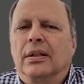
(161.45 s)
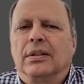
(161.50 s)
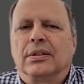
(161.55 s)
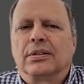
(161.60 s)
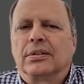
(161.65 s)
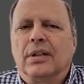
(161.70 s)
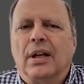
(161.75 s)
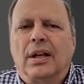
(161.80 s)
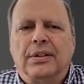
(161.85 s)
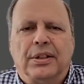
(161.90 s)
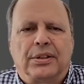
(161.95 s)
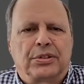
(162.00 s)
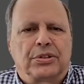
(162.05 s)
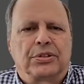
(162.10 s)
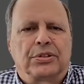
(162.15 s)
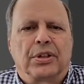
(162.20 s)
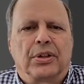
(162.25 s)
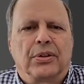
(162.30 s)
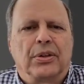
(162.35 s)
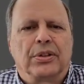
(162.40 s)
It's not
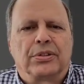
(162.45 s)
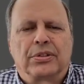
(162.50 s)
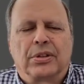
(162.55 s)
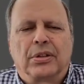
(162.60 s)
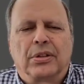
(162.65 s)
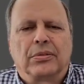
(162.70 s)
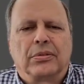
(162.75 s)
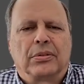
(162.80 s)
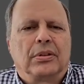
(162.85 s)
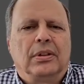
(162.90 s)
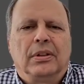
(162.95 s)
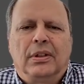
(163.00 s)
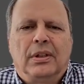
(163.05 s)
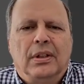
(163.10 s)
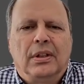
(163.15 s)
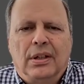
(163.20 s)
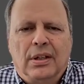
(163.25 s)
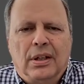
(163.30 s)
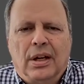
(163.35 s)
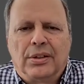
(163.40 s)
necessary. It's un,
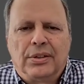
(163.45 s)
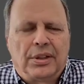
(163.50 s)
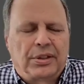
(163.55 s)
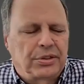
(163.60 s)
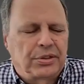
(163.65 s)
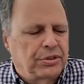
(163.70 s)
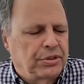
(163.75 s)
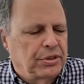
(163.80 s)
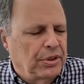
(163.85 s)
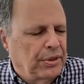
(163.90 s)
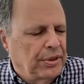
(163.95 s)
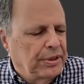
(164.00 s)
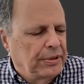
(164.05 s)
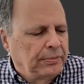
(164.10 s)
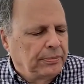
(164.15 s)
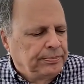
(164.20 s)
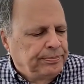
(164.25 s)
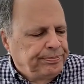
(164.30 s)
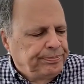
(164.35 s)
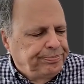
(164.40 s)
unnecessary,
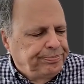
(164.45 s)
